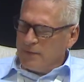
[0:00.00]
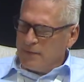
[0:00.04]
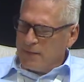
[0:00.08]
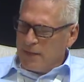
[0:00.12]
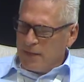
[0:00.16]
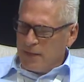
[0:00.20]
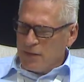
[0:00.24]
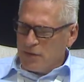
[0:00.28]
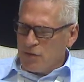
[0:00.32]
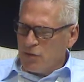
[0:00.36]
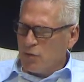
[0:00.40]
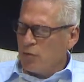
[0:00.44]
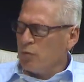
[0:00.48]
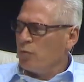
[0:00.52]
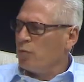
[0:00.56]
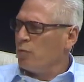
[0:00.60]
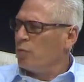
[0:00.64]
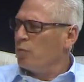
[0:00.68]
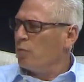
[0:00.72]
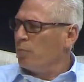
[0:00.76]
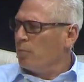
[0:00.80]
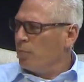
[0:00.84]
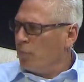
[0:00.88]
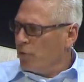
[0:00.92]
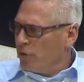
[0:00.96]
tend
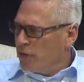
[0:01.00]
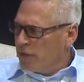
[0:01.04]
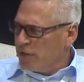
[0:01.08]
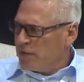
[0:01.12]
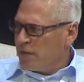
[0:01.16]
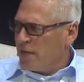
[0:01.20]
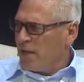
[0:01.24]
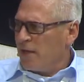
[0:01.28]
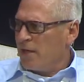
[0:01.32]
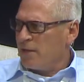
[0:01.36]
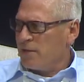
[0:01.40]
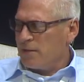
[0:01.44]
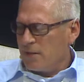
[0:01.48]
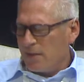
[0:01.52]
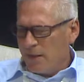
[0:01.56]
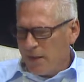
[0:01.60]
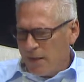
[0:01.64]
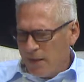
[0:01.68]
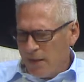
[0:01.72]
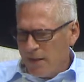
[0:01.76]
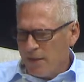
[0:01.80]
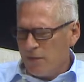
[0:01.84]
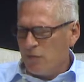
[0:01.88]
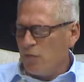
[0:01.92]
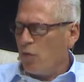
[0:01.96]
to monetize
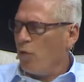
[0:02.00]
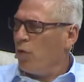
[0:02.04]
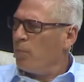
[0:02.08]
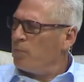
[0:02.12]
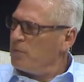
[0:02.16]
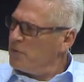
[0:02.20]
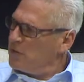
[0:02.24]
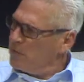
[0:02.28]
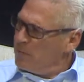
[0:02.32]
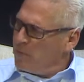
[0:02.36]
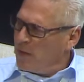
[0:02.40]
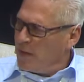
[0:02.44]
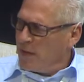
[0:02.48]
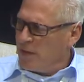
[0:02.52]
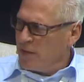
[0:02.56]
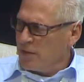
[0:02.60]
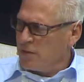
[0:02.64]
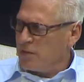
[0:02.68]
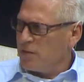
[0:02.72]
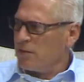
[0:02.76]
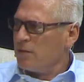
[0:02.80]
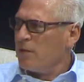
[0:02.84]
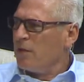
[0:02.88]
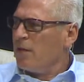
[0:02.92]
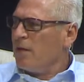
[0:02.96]
and
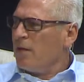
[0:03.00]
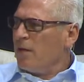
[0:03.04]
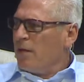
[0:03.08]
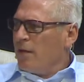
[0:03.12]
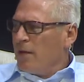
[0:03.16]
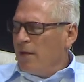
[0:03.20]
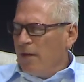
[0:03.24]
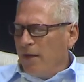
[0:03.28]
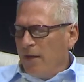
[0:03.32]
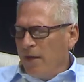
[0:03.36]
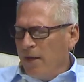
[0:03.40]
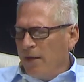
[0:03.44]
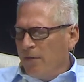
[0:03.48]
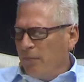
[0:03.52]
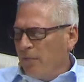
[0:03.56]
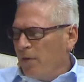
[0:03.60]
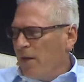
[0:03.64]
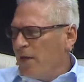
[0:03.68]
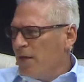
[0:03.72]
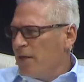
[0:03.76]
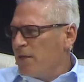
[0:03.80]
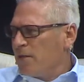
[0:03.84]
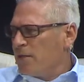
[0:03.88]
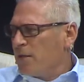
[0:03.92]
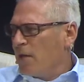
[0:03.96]
optimize and
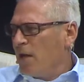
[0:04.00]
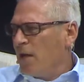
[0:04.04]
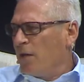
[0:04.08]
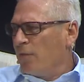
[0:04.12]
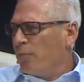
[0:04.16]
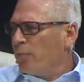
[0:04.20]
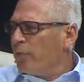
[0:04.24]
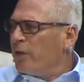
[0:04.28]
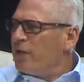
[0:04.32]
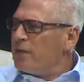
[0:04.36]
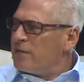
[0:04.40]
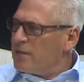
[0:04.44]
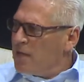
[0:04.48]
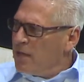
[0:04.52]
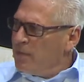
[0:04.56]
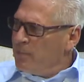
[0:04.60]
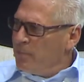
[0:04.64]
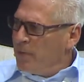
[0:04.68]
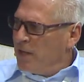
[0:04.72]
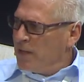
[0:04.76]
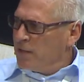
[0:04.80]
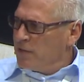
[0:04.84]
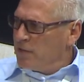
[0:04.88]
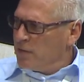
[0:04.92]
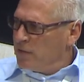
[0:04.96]
run it on real-time
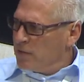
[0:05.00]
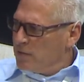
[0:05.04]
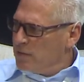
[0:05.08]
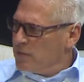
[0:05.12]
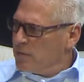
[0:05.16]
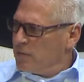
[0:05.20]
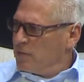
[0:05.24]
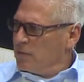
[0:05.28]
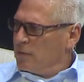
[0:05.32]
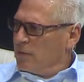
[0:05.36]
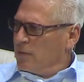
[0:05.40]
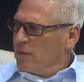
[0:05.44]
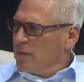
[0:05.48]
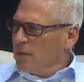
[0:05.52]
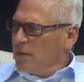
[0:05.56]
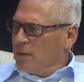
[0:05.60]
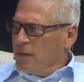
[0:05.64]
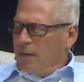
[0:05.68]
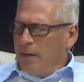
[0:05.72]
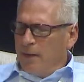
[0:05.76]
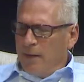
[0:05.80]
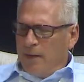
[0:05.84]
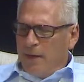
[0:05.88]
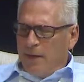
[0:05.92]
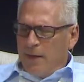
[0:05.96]
basis.
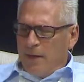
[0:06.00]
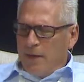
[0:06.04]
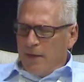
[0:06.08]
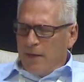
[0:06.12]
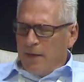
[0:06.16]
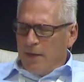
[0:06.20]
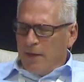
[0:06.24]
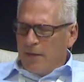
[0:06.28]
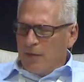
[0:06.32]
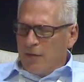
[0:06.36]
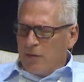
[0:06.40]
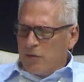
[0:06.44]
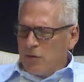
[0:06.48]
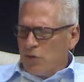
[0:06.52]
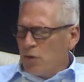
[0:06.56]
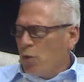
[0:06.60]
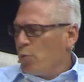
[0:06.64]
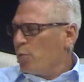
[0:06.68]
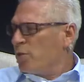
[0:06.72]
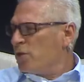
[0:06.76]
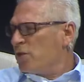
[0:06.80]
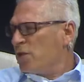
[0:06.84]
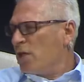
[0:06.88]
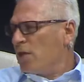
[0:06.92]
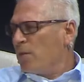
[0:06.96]
So
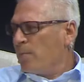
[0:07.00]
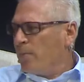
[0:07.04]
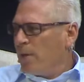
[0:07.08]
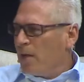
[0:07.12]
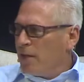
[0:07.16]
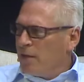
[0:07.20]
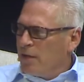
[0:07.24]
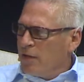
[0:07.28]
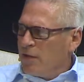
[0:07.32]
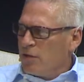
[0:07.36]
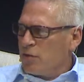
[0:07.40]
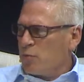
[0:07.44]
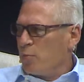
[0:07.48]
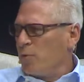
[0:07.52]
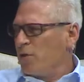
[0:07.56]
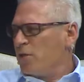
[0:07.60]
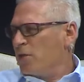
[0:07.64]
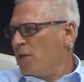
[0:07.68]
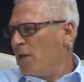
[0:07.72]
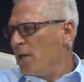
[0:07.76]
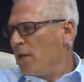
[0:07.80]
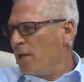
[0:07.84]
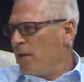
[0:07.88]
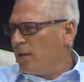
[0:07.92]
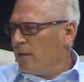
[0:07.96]
we sell banners, we
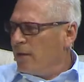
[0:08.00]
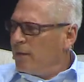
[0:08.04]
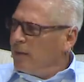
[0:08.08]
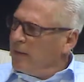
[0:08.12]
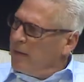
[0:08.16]
sell